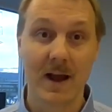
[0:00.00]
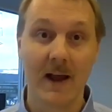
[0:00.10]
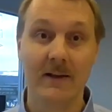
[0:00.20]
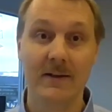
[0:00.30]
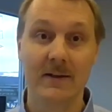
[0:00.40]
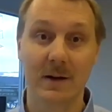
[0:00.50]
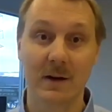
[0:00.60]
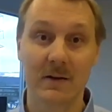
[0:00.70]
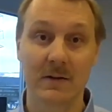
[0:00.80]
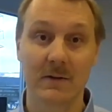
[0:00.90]
and
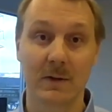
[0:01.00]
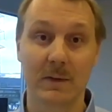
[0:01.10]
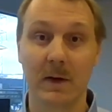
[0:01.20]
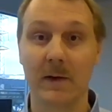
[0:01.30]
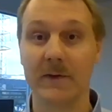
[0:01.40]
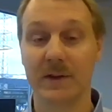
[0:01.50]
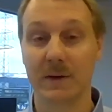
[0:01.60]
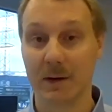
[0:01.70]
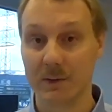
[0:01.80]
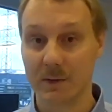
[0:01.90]
Starks revolves
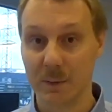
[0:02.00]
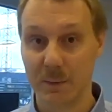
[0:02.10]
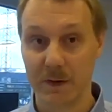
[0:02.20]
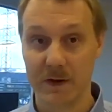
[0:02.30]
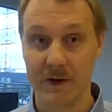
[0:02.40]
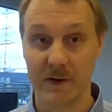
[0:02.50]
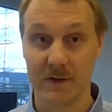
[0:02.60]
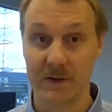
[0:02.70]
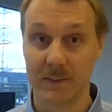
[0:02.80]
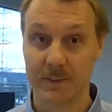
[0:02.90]
around two
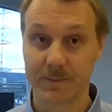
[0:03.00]
features.